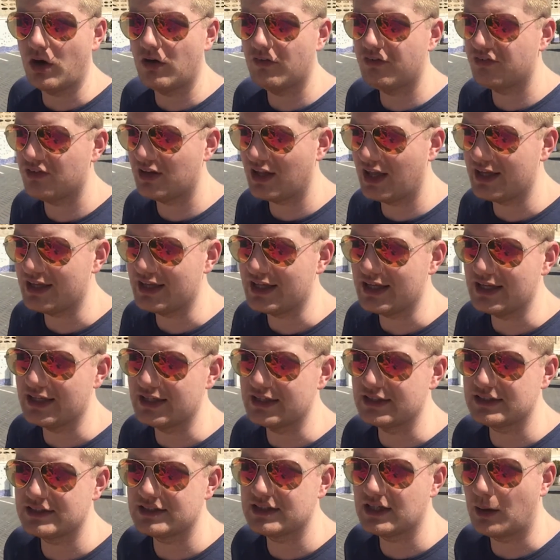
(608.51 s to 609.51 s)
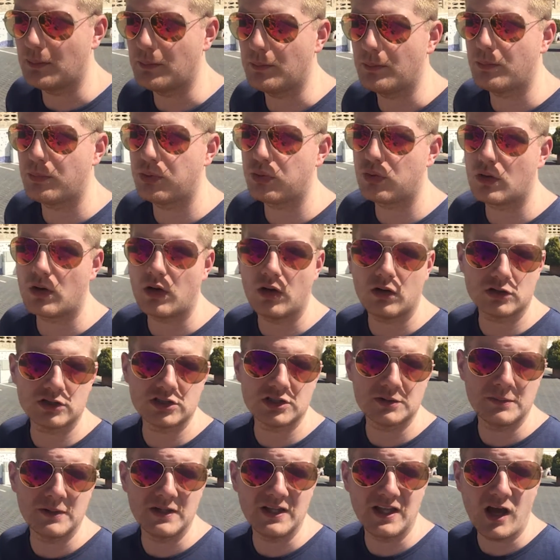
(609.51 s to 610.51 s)
Our flight is
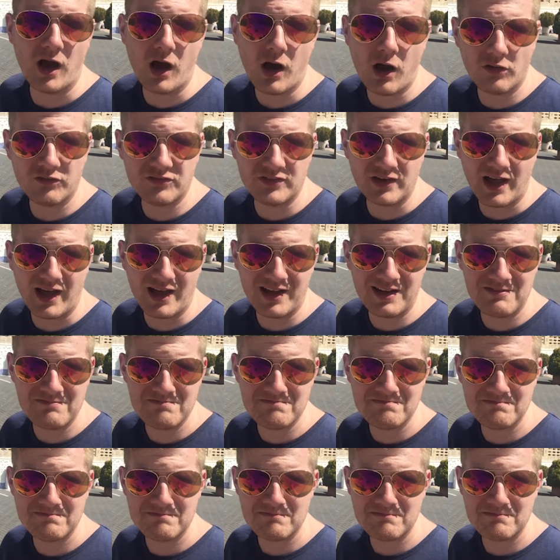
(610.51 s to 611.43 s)
approximately 9:30.